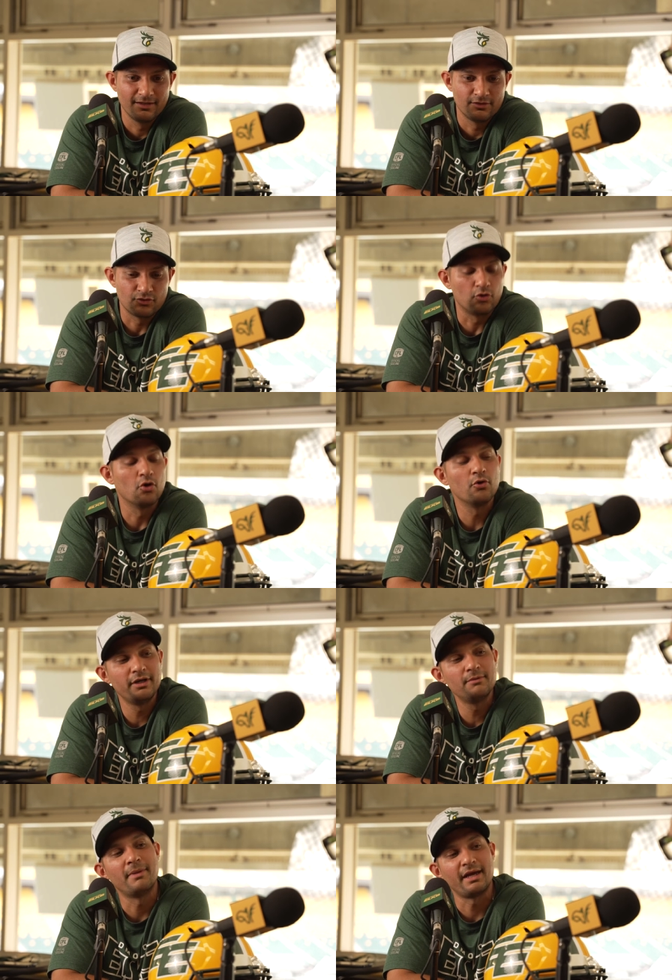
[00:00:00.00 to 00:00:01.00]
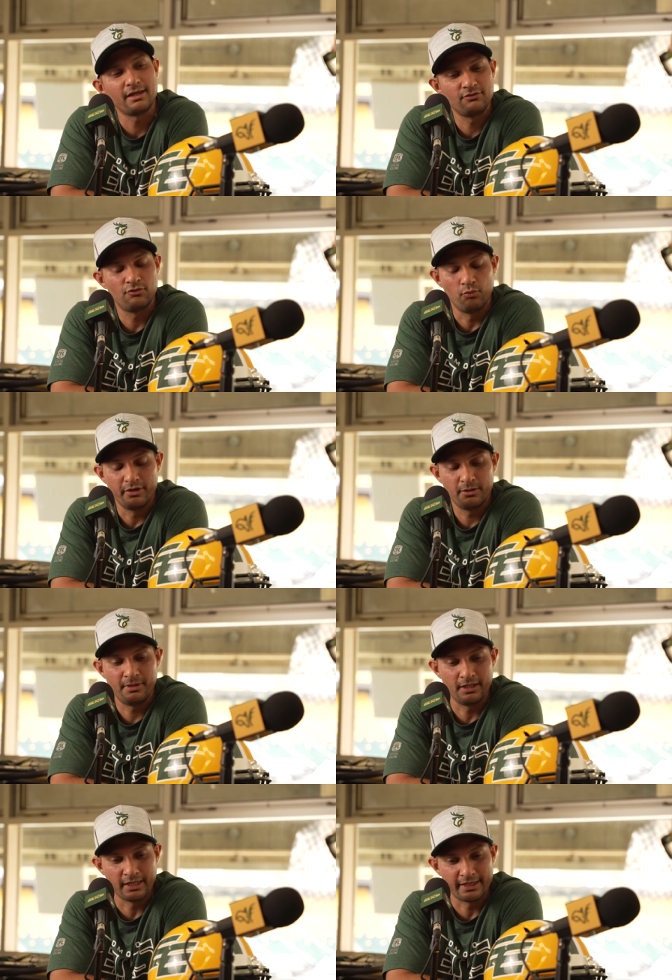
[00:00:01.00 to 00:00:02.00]
So going back into
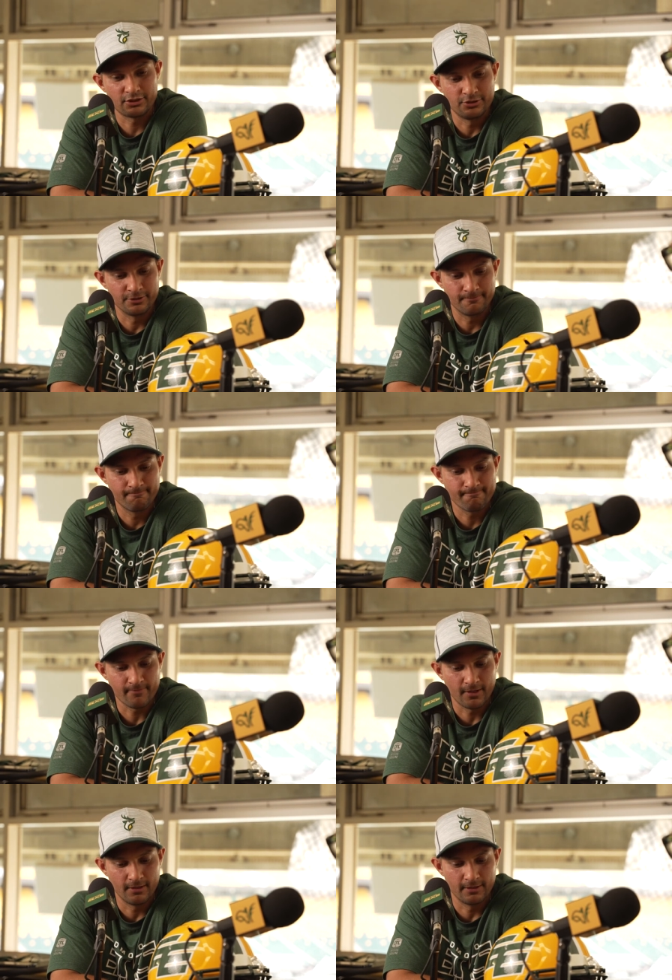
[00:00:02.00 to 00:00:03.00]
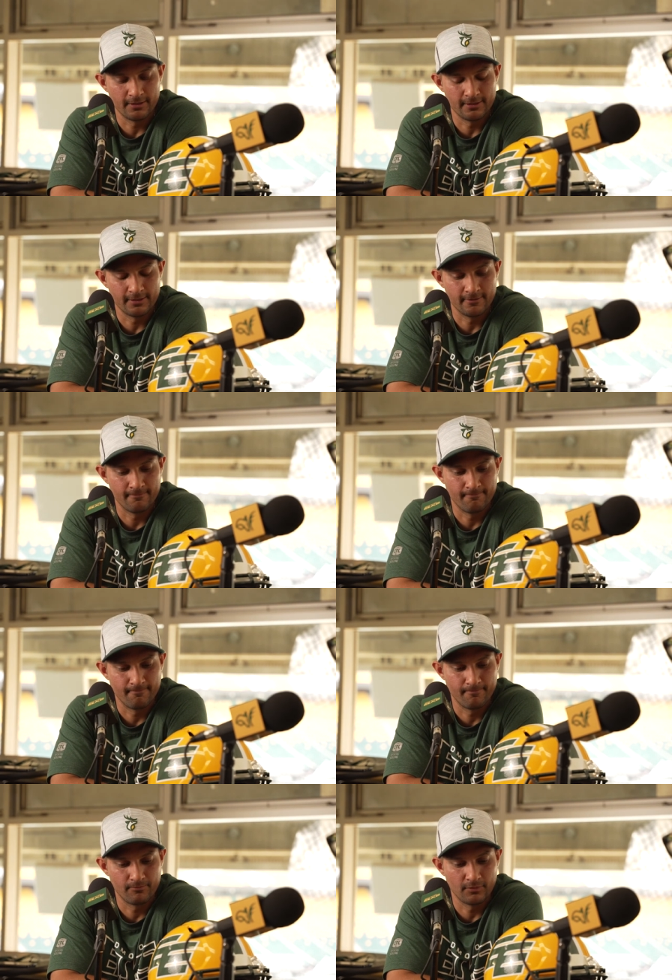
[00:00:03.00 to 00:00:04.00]
Winnipeg last year, the
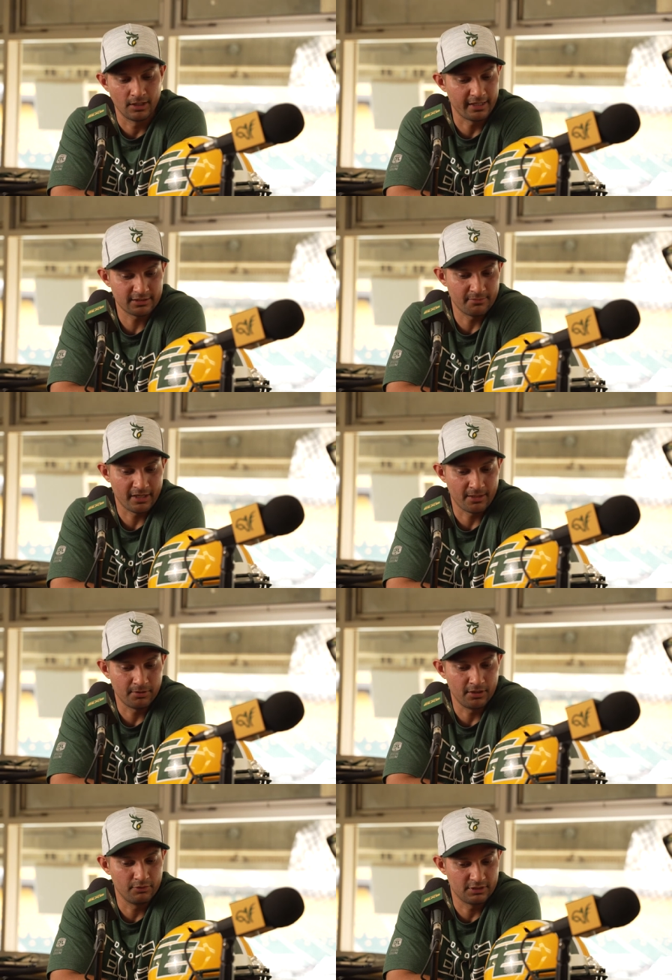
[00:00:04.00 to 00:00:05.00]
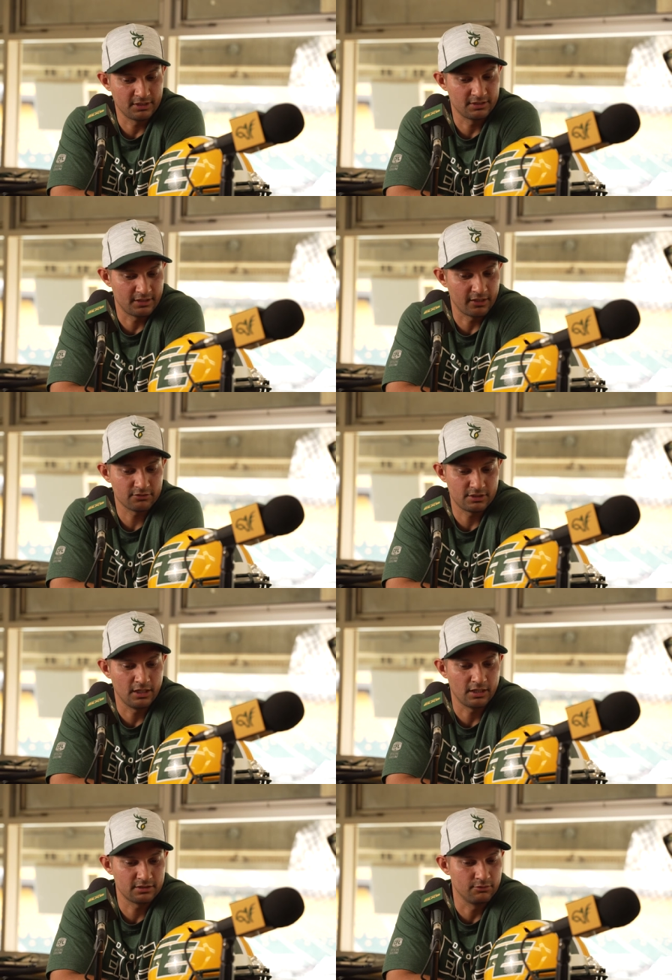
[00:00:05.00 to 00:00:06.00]
last game I had played was against Seattle
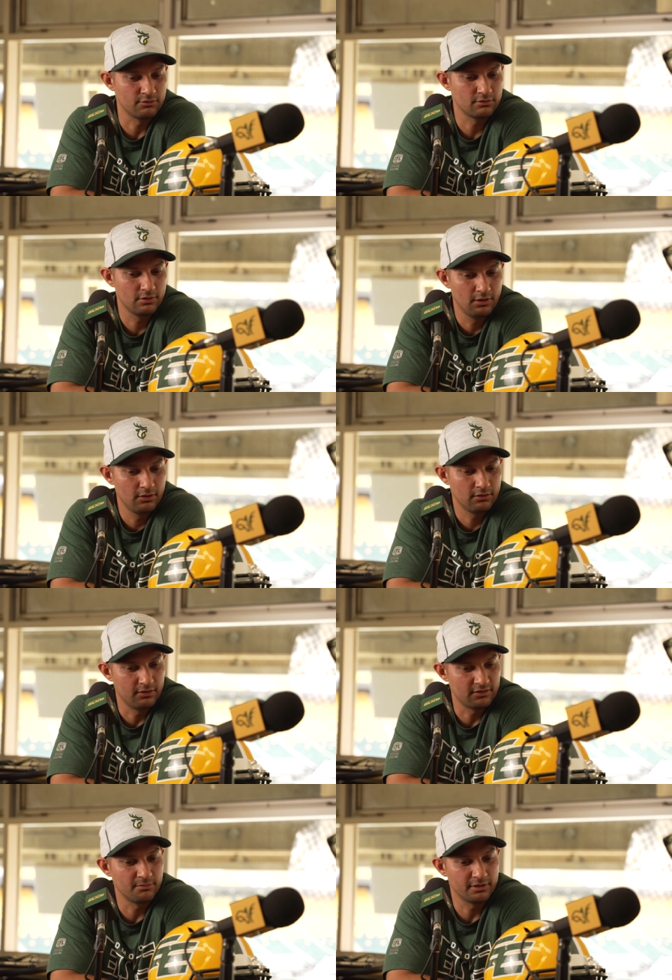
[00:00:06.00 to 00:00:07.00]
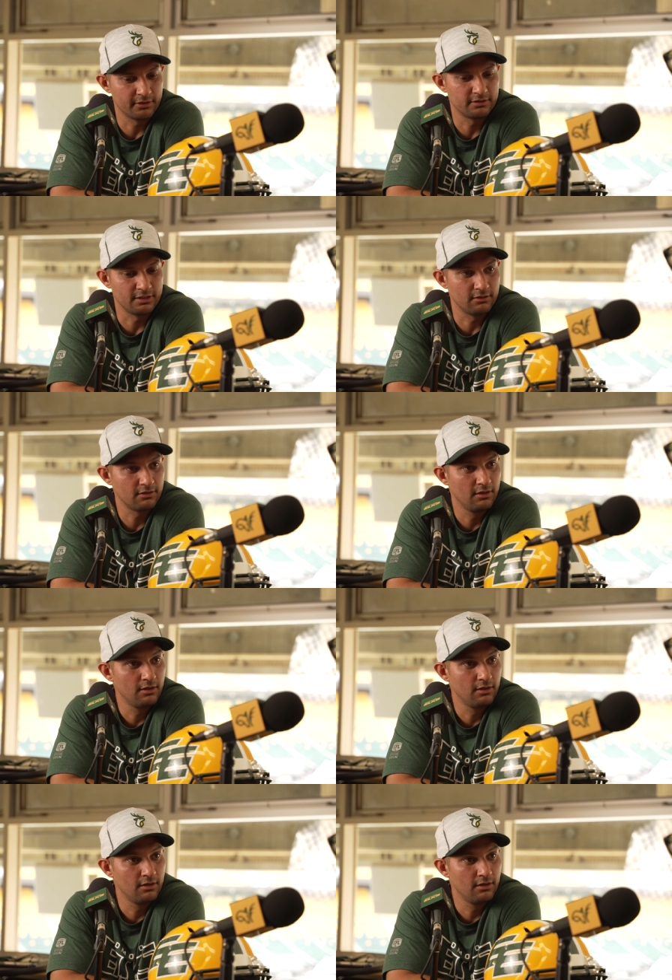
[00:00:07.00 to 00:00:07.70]
Seahawks. It was December 13th.